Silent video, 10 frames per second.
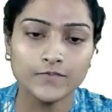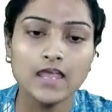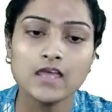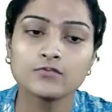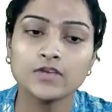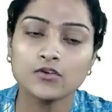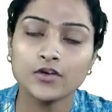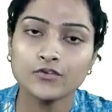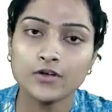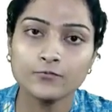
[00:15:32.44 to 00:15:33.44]
We are going to
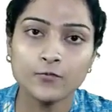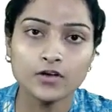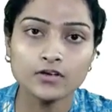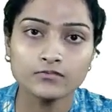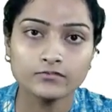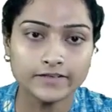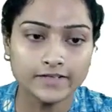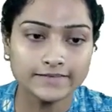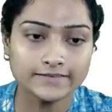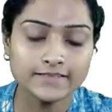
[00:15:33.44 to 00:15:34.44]
have four
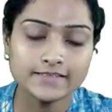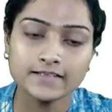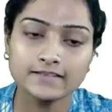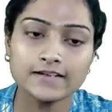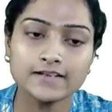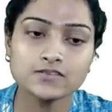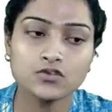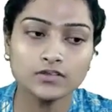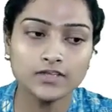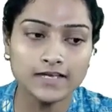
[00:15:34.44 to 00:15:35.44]
vertices. Let us draw the
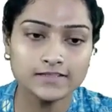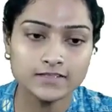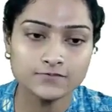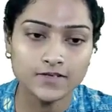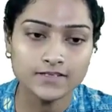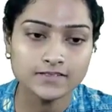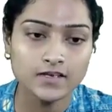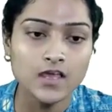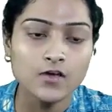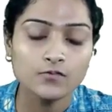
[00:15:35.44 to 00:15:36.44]
edges first.
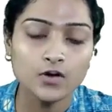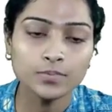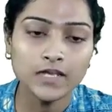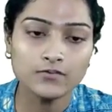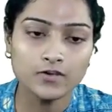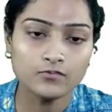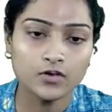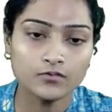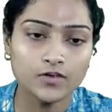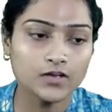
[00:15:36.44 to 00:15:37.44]
From T1, what we
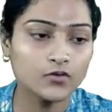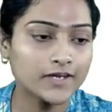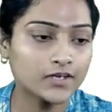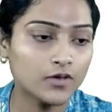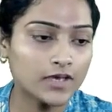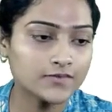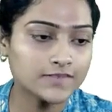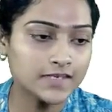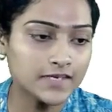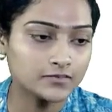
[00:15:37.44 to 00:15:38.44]
are going to have?
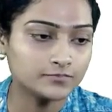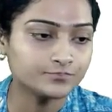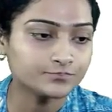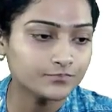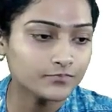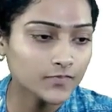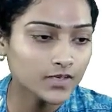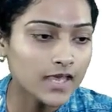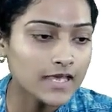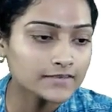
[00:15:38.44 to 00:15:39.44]
C.
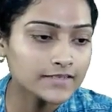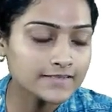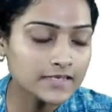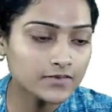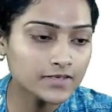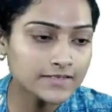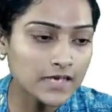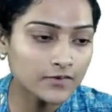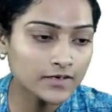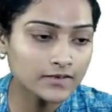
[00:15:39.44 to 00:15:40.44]
This T1 is
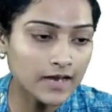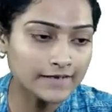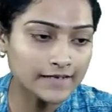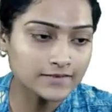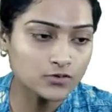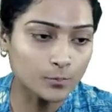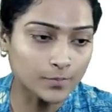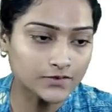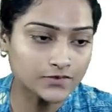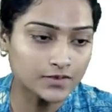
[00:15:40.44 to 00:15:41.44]
having write x
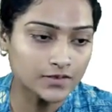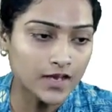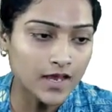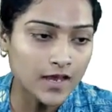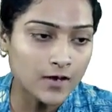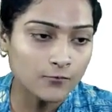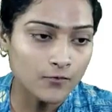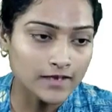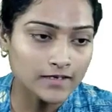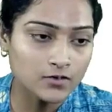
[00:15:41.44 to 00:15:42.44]
operation if
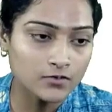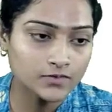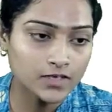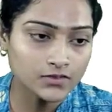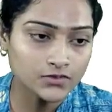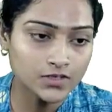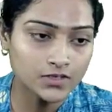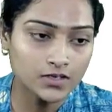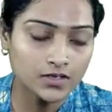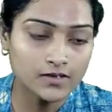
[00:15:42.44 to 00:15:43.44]
any of the uh,
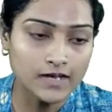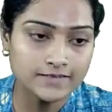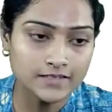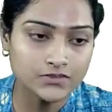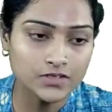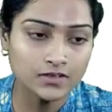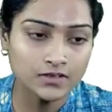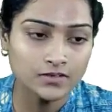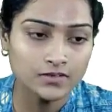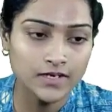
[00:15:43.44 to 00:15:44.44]
transaction
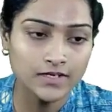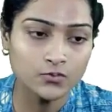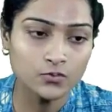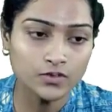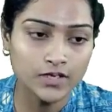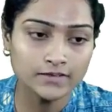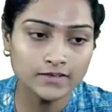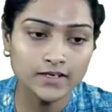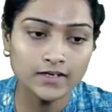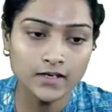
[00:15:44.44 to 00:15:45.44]
T2,
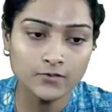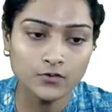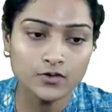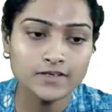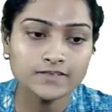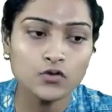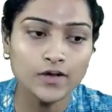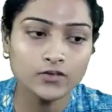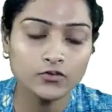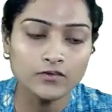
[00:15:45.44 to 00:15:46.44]
T3, T4 is going to
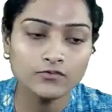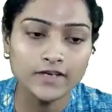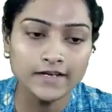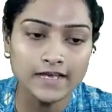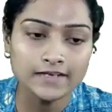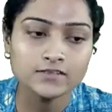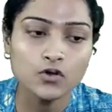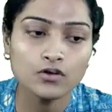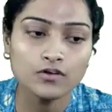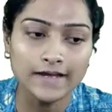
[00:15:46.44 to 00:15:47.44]
have read X or
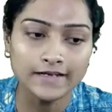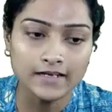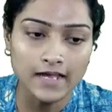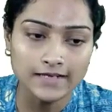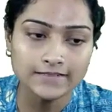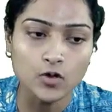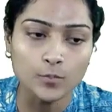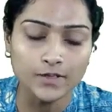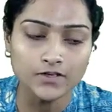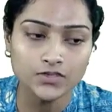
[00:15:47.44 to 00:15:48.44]
write X
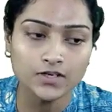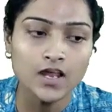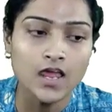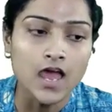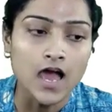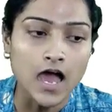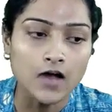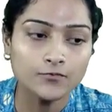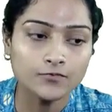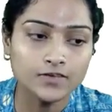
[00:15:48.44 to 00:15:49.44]
operation
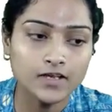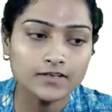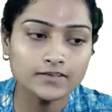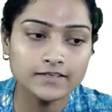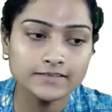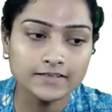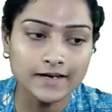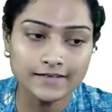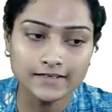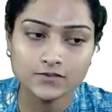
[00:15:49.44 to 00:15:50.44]
after this write
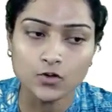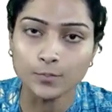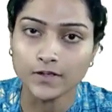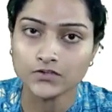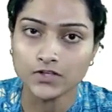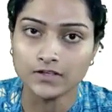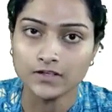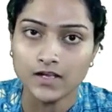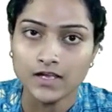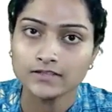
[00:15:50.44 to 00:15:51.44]
X operation,
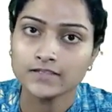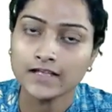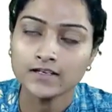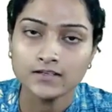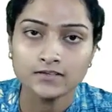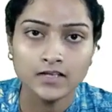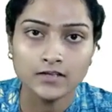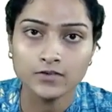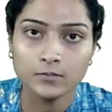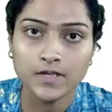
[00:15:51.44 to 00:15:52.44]
then there will
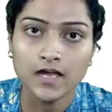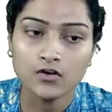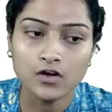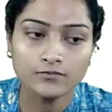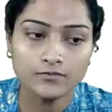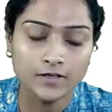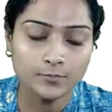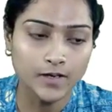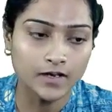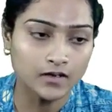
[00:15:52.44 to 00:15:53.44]
be a conflict
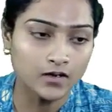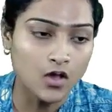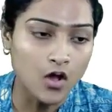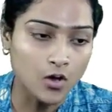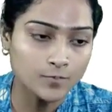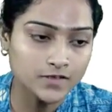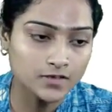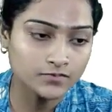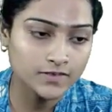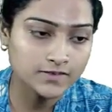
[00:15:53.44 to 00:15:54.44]
pair. Observe
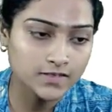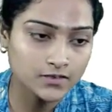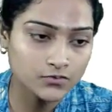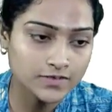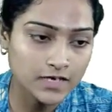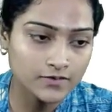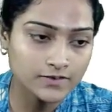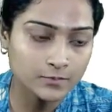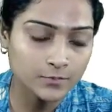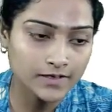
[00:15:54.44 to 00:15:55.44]
this T2 is having some
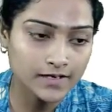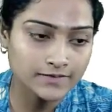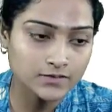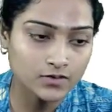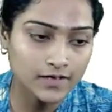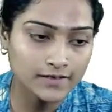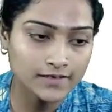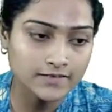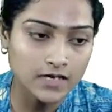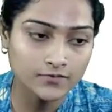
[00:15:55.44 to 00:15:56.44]
read X or write X
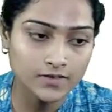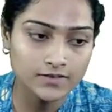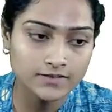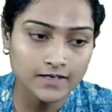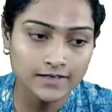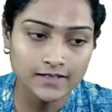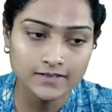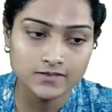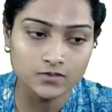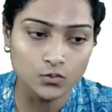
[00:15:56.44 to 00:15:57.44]
after this write X,
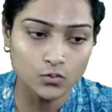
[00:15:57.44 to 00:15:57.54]
no.